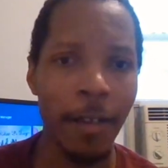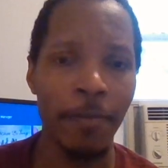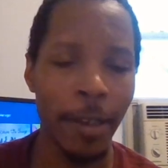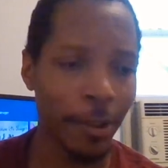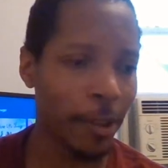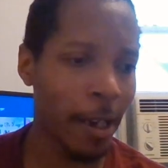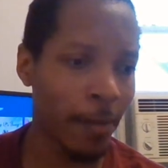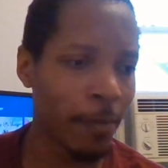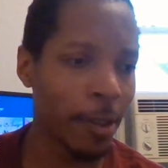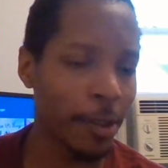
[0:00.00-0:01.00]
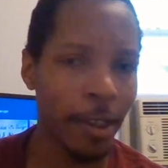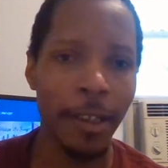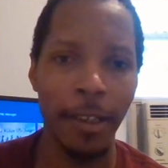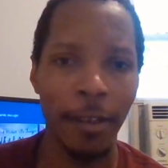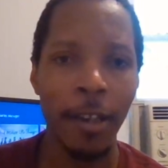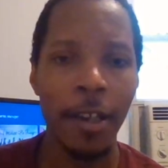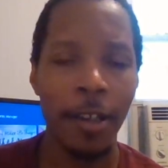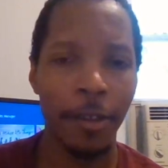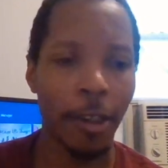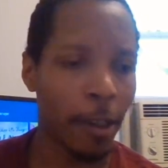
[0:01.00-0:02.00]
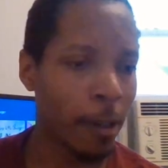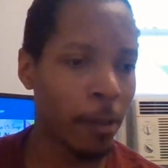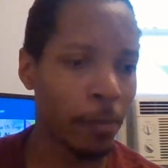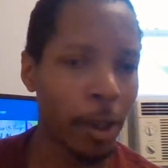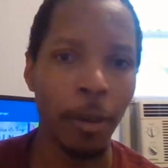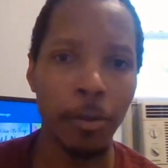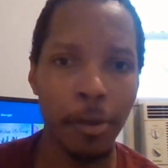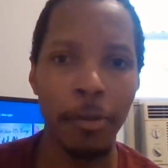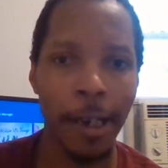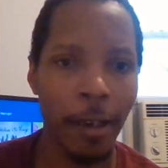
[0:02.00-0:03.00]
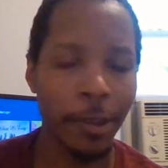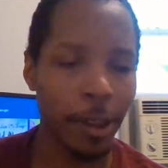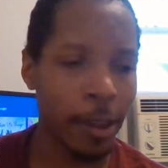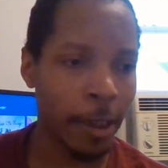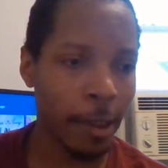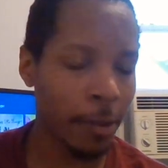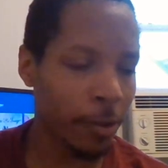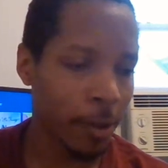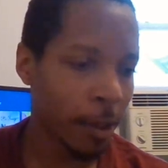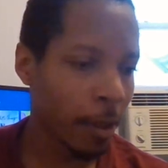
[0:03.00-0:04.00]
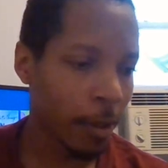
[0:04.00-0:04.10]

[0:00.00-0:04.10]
I missed the year, the old 2000 days,